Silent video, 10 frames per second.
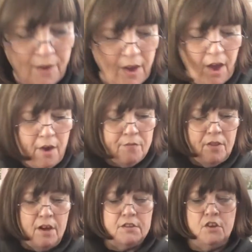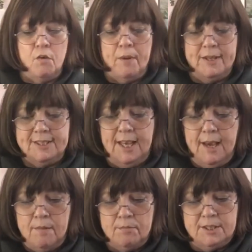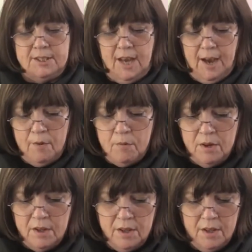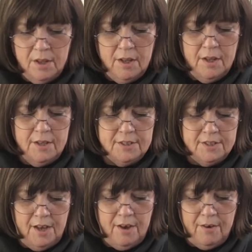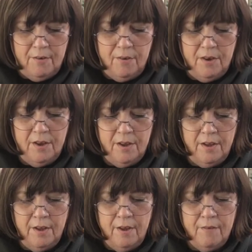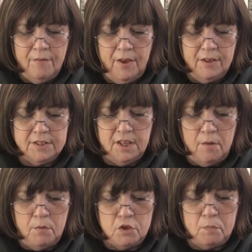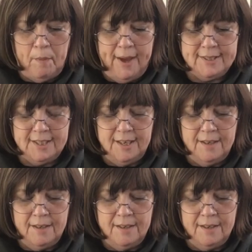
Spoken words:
overlocked all my seams now, so feels so much better,